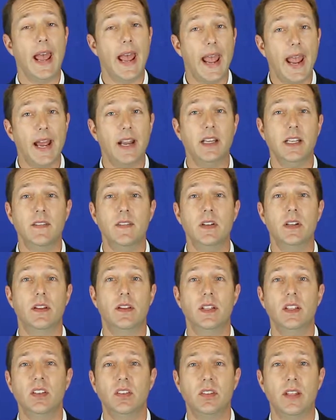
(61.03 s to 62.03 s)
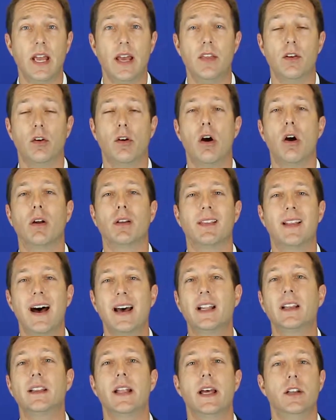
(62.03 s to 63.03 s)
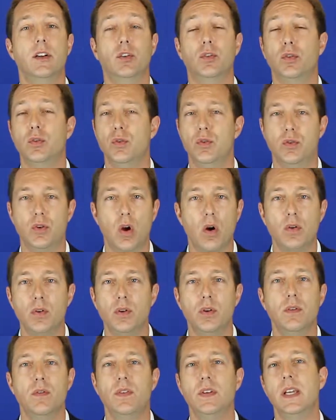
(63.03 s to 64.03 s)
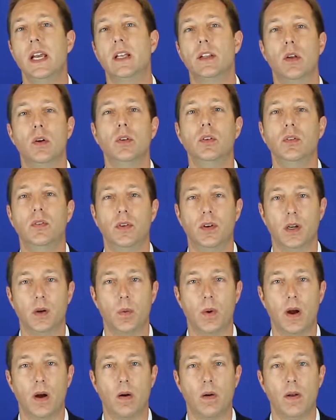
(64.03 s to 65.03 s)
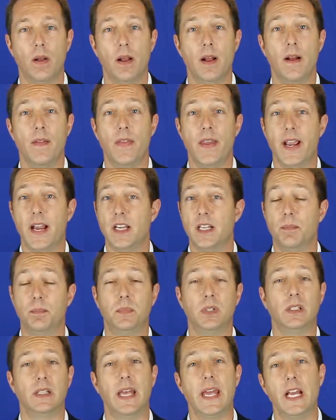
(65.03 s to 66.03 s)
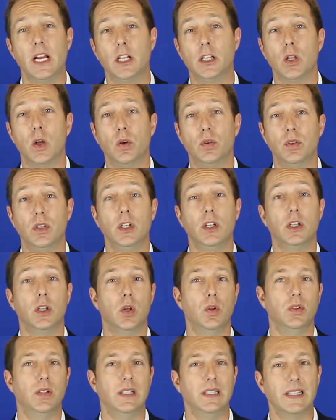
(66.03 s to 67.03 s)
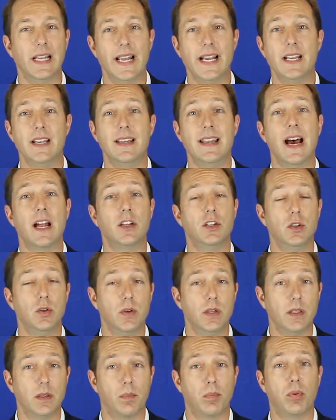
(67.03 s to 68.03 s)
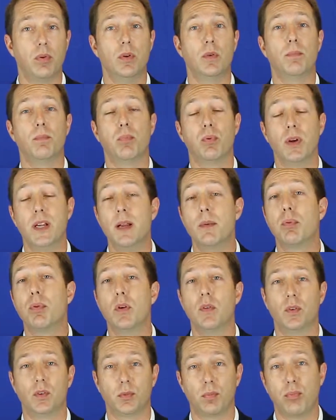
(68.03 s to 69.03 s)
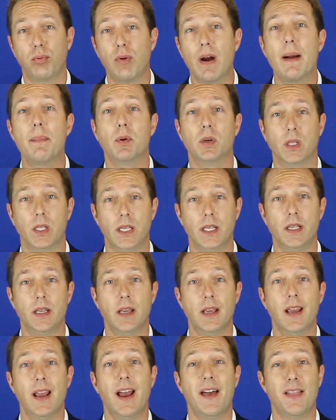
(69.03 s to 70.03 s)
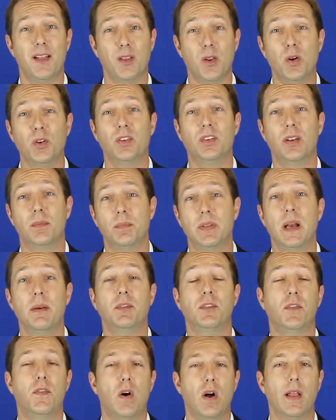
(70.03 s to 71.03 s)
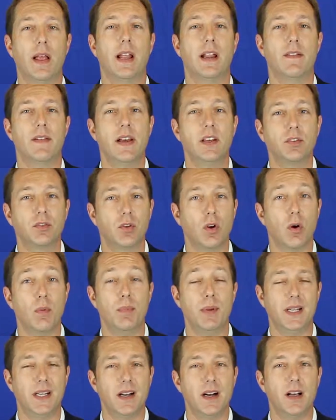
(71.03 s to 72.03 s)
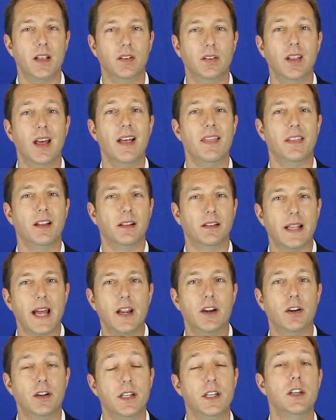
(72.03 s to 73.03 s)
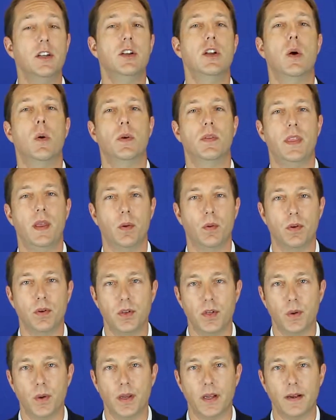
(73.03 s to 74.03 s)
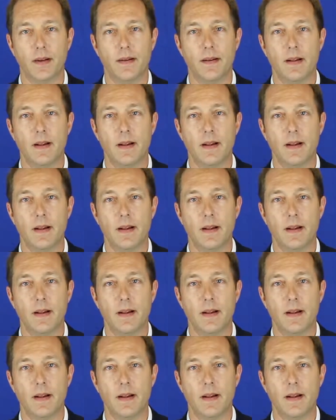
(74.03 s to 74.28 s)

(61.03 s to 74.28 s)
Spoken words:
and even to this day, there are a lot of lenders who don't do VA loans very well. They end up delaying closing, closing late, not doing the pre-approvals properly, and the loans sometimes fall out of escrow because the lender didn't know what they were doing.